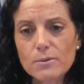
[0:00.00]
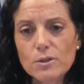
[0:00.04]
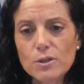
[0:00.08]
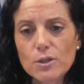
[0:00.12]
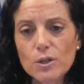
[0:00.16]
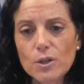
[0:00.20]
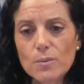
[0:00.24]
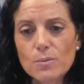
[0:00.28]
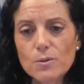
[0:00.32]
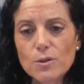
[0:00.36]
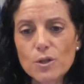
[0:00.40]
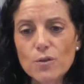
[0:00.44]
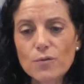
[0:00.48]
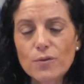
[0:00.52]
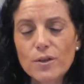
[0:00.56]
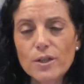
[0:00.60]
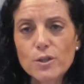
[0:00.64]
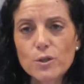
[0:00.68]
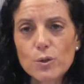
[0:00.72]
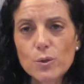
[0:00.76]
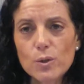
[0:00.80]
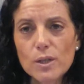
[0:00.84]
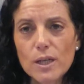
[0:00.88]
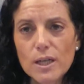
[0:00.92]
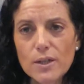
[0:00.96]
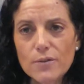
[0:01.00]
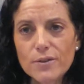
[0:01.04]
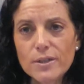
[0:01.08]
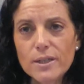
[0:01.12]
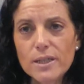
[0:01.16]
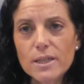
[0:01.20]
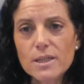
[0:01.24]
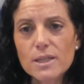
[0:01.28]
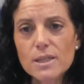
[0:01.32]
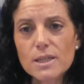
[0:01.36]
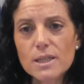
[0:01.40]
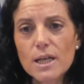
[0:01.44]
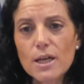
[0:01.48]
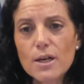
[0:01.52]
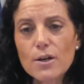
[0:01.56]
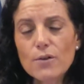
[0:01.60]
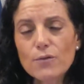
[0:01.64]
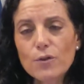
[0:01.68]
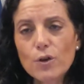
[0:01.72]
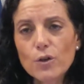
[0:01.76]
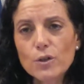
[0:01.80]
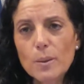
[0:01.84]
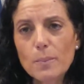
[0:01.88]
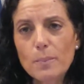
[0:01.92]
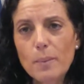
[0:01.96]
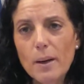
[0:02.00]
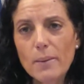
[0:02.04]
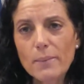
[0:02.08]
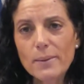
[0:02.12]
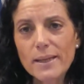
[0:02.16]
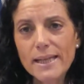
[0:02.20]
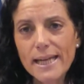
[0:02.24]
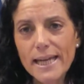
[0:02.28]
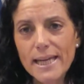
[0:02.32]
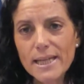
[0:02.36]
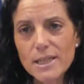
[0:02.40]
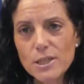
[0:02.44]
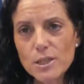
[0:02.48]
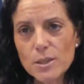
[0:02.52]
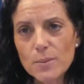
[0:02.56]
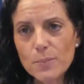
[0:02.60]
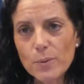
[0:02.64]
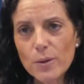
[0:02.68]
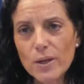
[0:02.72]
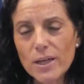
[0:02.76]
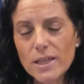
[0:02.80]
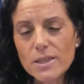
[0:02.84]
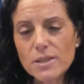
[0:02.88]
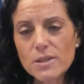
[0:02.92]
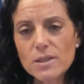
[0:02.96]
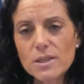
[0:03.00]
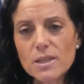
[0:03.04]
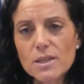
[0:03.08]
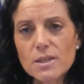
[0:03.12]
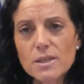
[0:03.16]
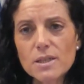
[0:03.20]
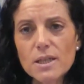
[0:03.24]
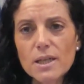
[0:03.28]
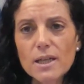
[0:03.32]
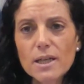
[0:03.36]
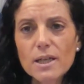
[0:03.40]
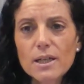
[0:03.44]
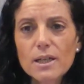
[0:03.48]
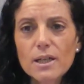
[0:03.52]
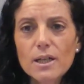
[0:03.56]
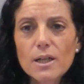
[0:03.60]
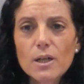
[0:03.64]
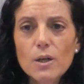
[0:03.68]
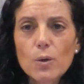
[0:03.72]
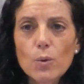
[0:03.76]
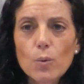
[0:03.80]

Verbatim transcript: in terms of a new governance for the public enterprises.